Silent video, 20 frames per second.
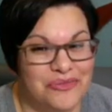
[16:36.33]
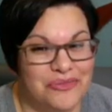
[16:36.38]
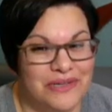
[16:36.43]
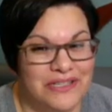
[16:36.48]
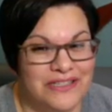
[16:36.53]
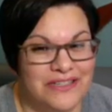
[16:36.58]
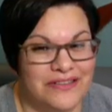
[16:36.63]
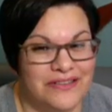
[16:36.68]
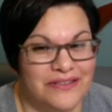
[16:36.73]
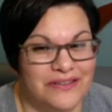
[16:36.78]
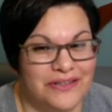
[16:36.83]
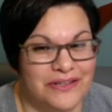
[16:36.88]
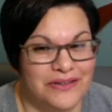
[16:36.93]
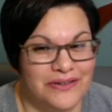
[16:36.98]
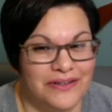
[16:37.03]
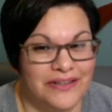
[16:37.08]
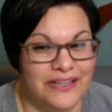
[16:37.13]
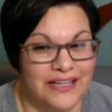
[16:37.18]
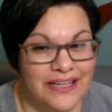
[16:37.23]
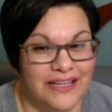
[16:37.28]
busted through the
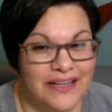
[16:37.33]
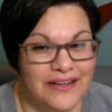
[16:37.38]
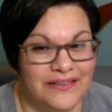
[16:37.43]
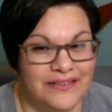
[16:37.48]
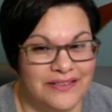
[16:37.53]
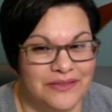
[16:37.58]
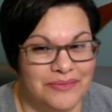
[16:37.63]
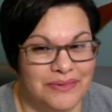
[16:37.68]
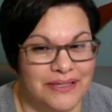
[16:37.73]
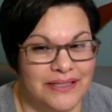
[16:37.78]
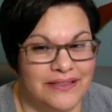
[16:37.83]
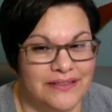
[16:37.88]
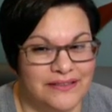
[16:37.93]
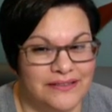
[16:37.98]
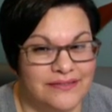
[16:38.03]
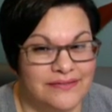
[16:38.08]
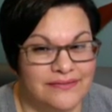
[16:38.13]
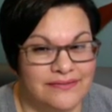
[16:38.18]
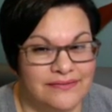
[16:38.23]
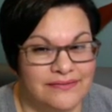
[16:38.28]
door like he owns the place.
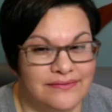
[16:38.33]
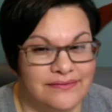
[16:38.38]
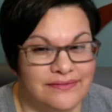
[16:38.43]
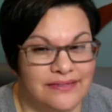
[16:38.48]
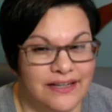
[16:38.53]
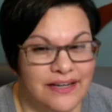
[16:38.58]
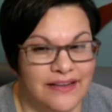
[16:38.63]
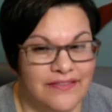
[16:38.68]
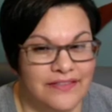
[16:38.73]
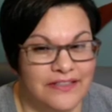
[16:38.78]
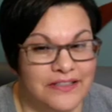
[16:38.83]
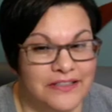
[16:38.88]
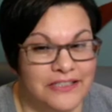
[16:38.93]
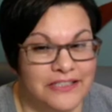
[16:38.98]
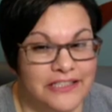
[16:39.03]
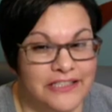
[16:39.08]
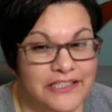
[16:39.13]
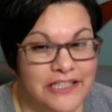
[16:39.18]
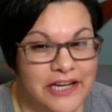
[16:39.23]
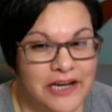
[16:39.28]
We're going to have a little
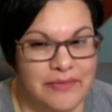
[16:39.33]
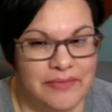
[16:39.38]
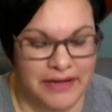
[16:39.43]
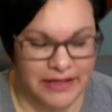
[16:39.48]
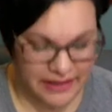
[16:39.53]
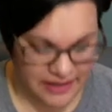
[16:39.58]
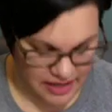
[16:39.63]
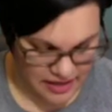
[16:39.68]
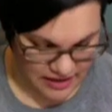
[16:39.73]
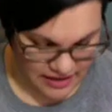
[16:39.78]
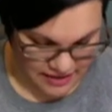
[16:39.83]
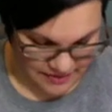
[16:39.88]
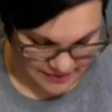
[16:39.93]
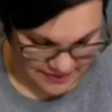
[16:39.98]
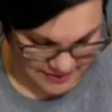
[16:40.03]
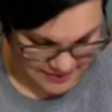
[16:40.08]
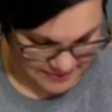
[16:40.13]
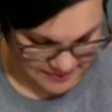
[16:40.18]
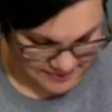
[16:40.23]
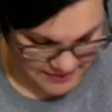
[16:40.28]
chit-chat about that.
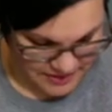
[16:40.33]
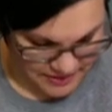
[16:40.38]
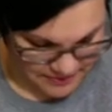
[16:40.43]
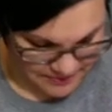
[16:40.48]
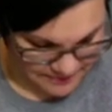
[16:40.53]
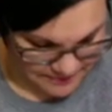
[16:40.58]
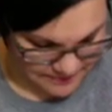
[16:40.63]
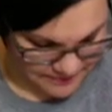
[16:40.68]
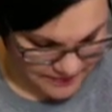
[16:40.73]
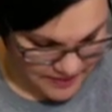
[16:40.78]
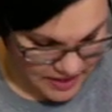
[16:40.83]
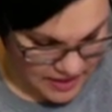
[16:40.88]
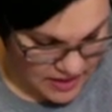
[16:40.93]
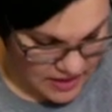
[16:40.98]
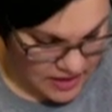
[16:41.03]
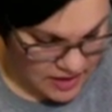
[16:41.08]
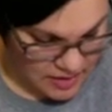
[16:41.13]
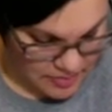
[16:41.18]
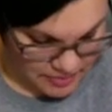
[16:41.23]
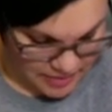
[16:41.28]
Anyways, so,
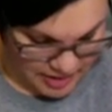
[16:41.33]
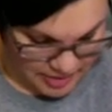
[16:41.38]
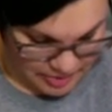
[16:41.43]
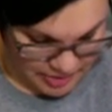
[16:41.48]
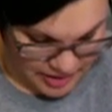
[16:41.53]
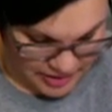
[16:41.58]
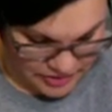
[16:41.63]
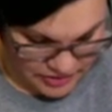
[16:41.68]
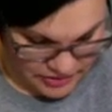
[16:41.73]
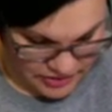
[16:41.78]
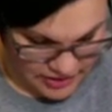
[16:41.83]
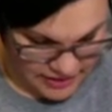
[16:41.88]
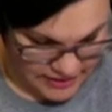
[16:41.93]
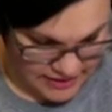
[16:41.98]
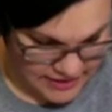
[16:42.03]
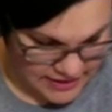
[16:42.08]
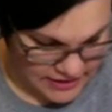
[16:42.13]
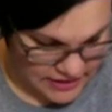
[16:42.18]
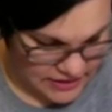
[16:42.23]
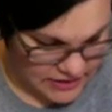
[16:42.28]
my patriotic
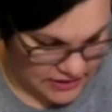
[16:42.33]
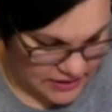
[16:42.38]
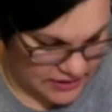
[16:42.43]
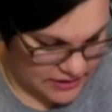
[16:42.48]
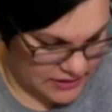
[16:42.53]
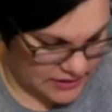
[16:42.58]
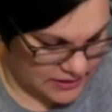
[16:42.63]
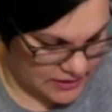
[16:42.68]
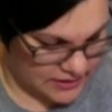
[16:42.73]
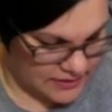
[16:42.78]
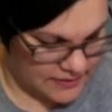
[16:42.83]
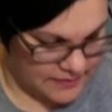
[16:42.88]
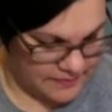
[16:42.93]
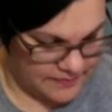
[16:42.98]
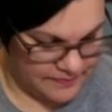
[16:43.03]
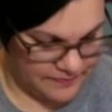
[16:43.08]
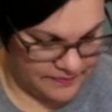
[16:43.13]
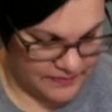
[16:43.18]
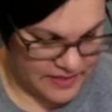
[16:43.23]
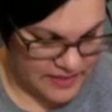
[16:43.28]
stitches.
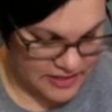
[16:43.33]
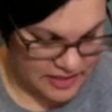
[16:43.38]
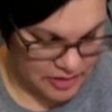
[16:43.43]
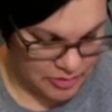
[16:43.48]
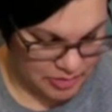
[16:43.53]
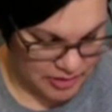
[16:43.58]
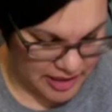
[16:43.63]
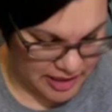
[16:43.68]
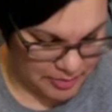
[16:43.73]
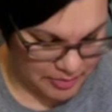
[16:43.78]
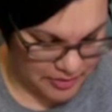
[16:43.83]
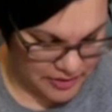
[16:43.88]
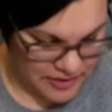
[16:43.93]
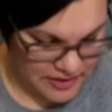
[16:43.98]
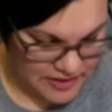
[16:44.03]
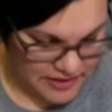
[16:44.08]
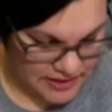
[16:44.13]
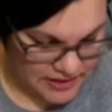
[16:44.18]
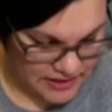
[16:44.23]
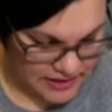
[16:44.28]
This is a Blackbird
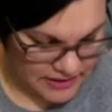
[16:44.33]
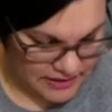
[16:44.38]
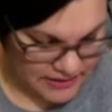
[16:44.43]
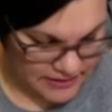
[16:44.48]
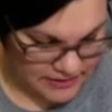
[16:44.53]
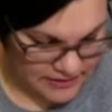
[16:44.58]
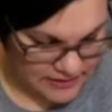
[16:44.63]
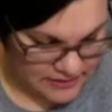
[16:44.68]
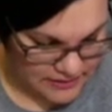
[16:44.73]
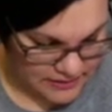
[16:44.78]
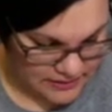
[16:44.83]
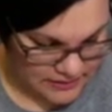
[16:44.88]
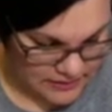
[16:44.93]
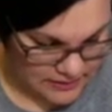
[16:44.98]
Designs